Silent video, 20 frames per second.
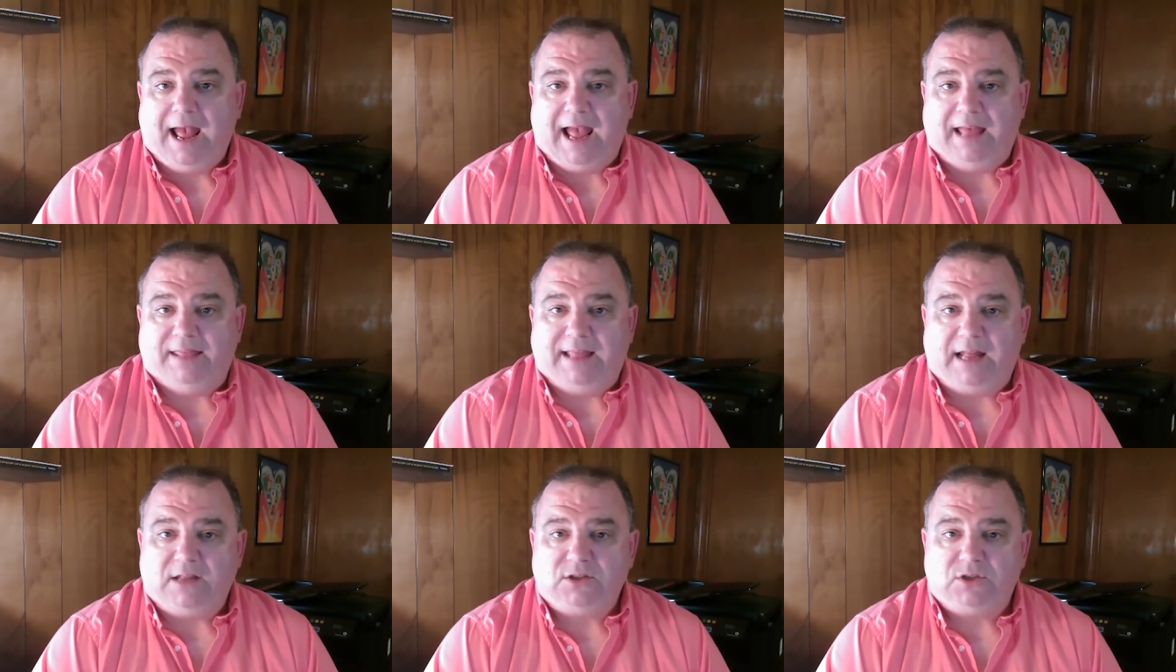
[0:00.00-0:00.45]

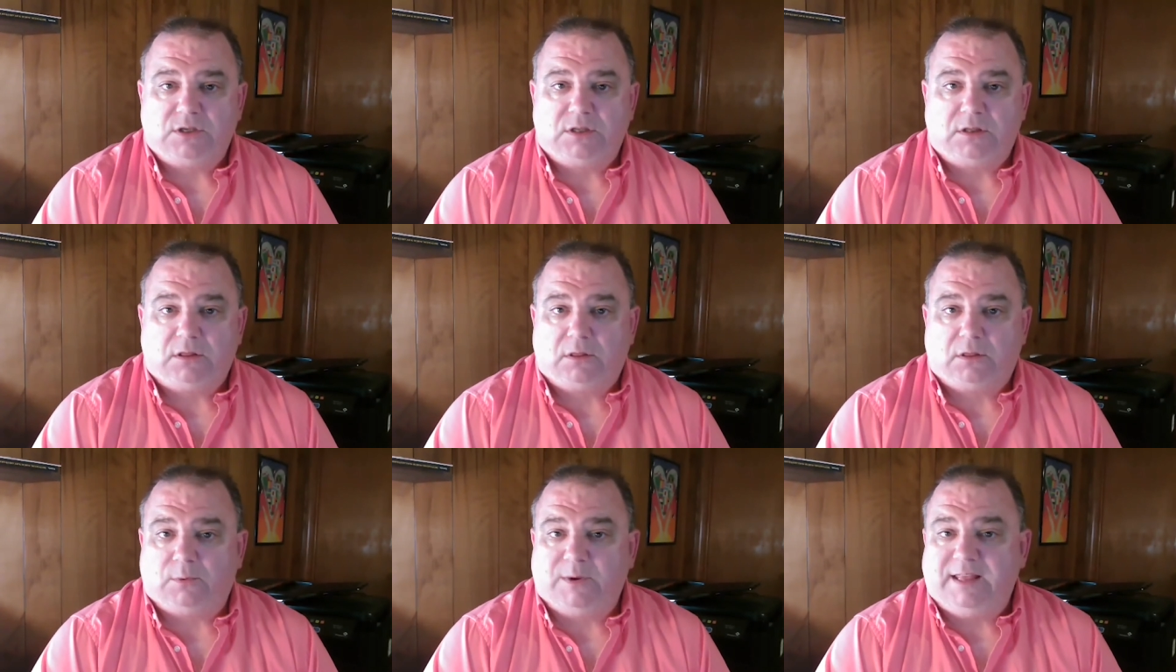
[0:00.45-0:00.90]
and that's
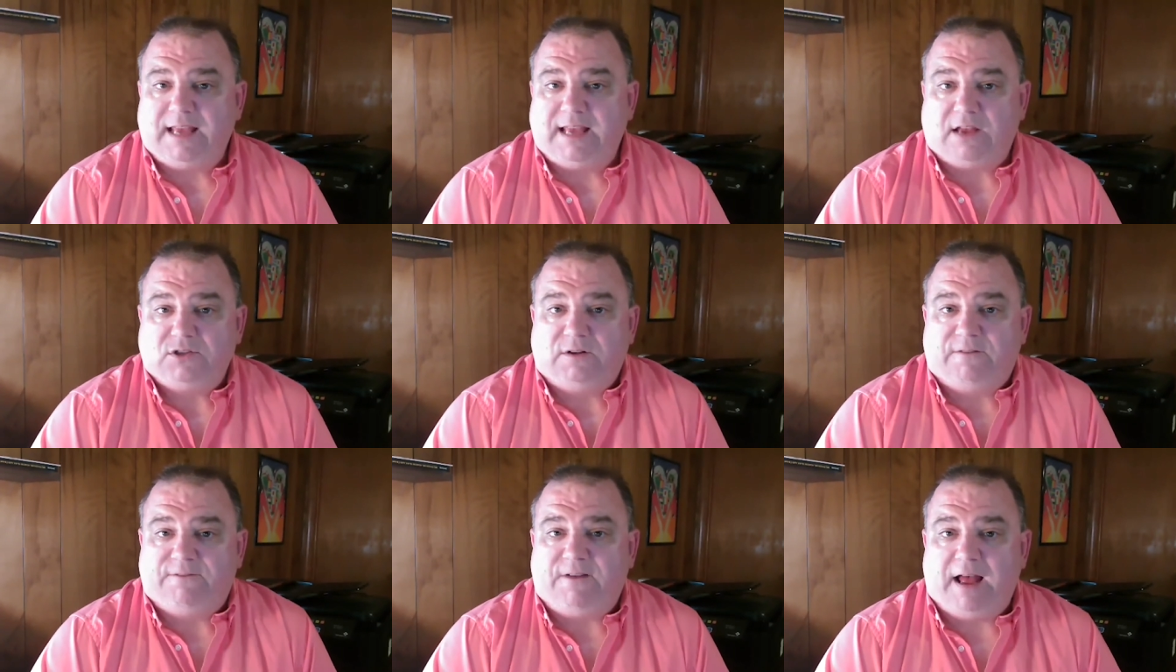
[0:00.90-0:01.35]

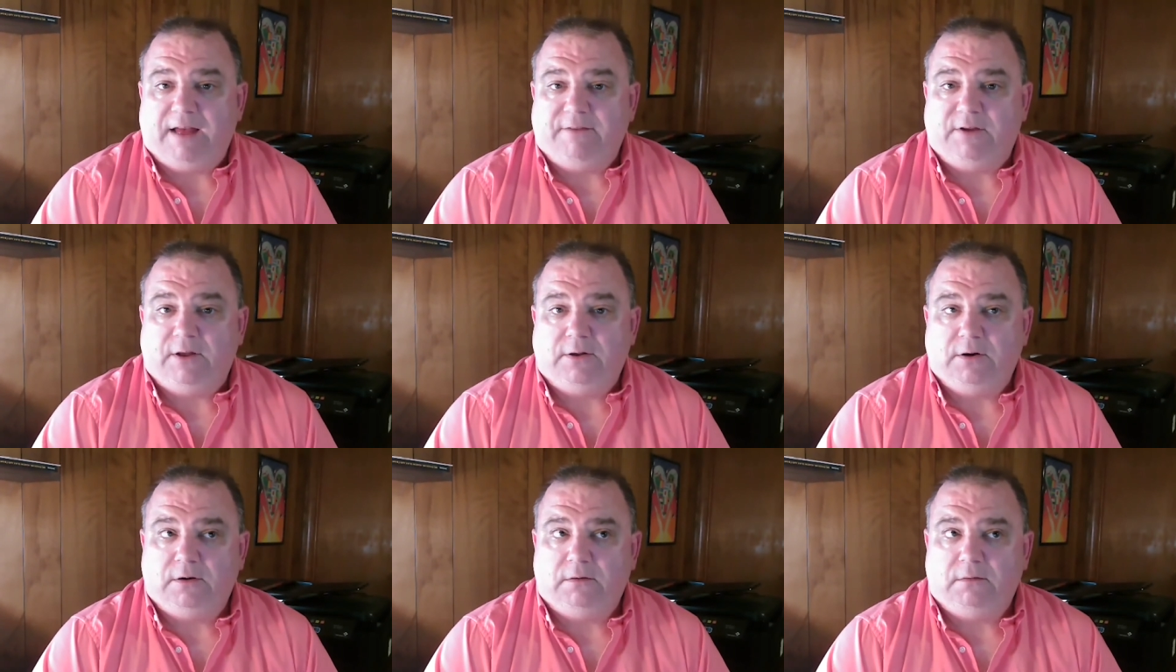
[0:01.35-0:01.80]

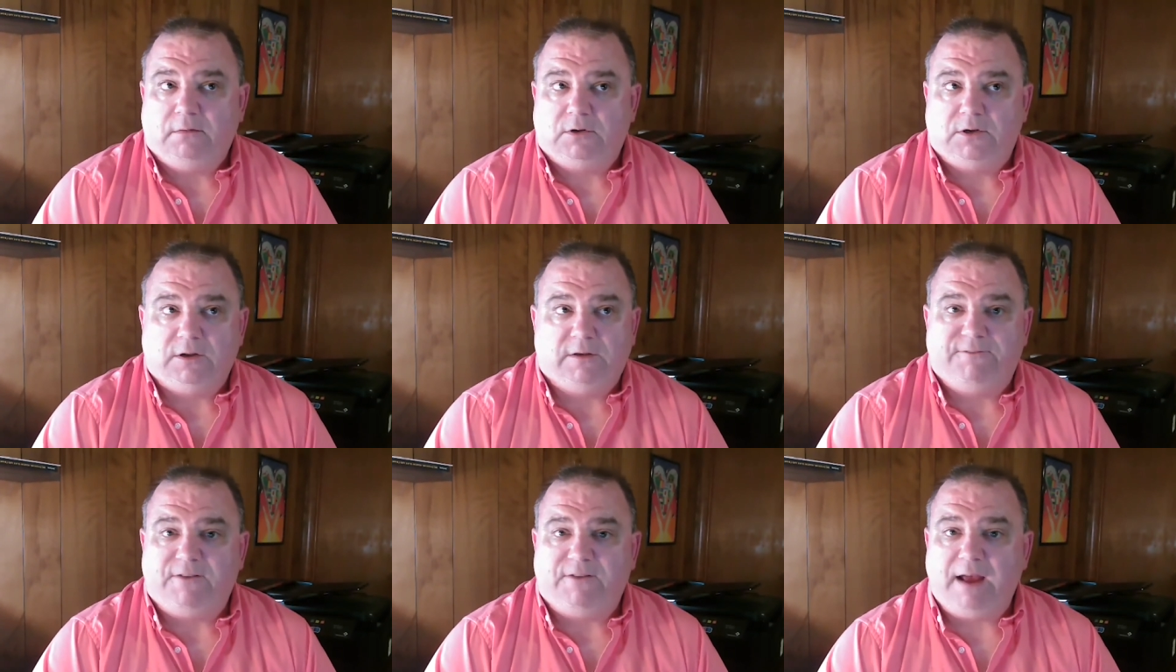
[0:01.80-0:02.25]
3500
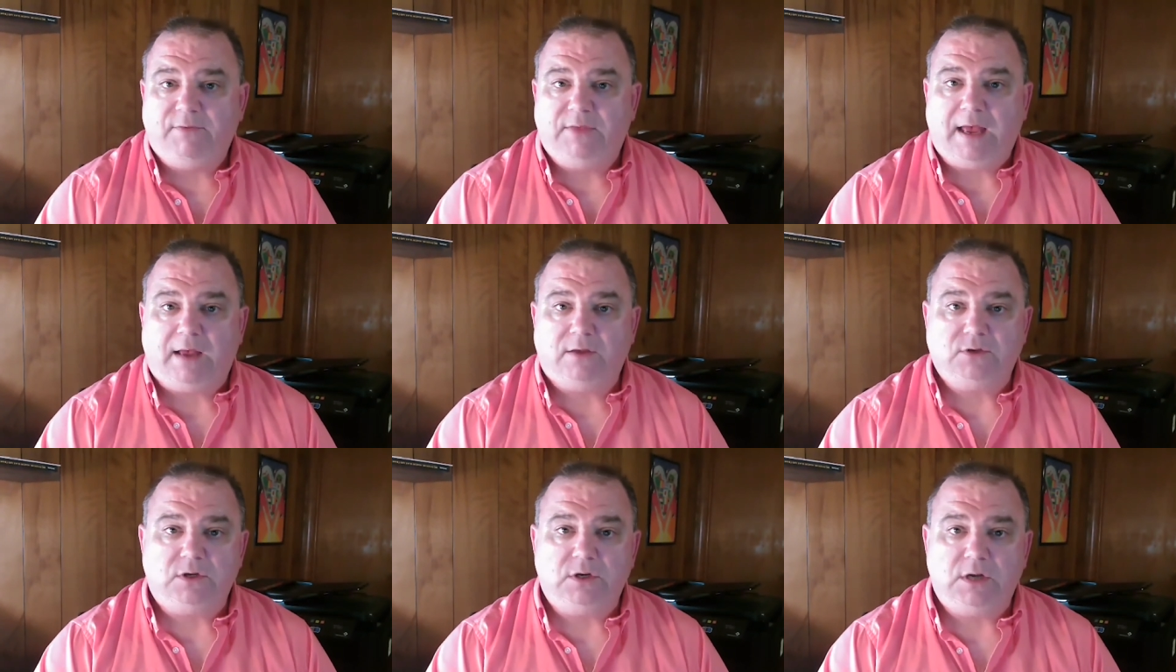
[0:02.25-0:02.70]
to
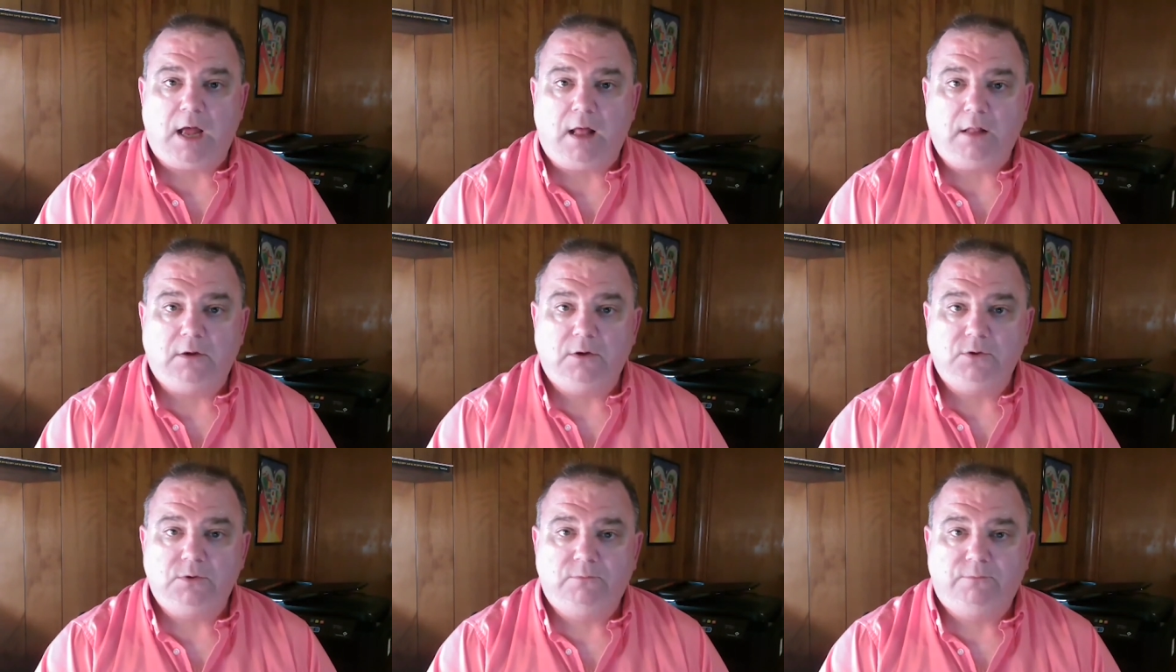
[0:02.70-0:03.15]

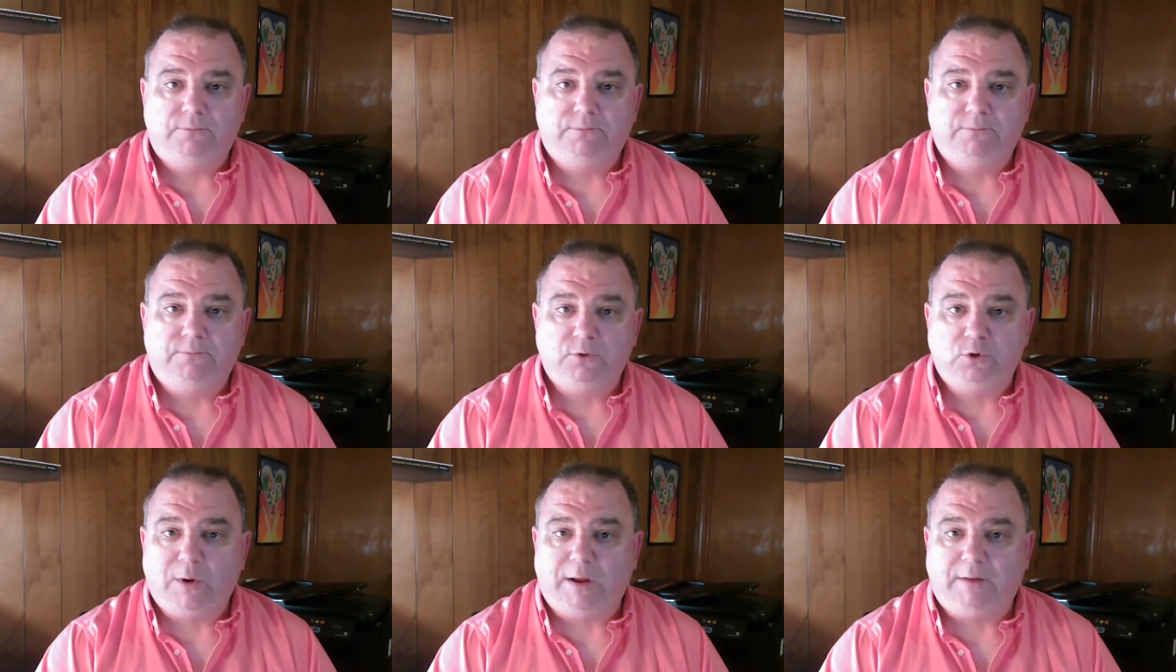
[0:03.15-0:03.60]
$5,000
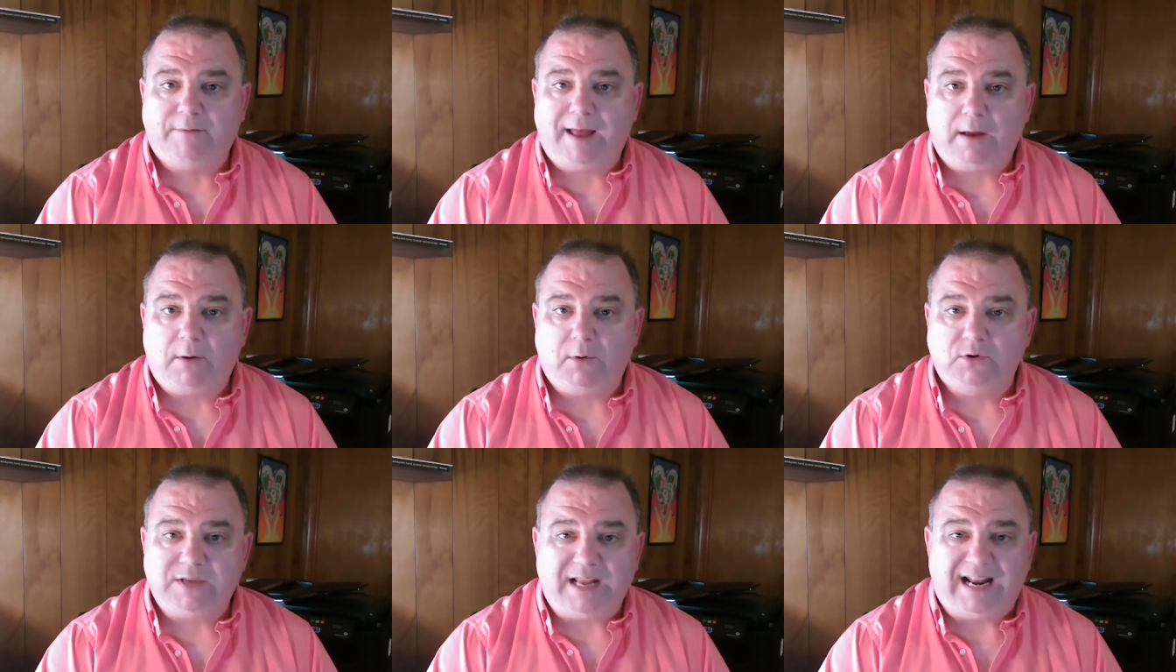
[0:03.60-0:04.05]
for 12
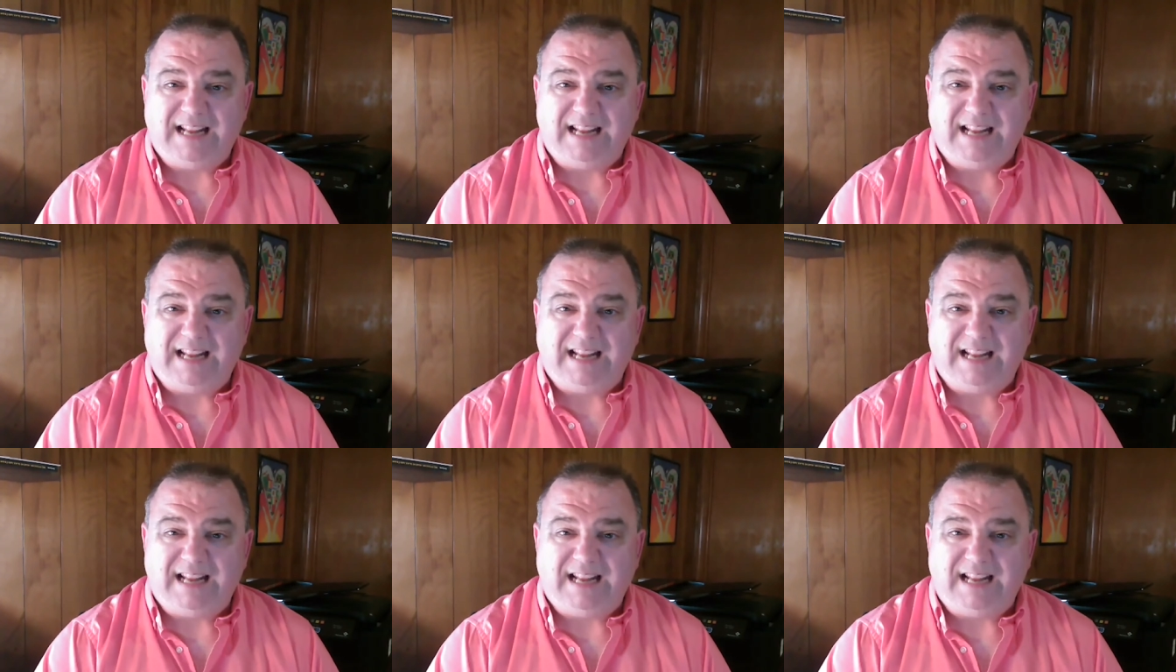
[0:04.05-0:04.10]
hours.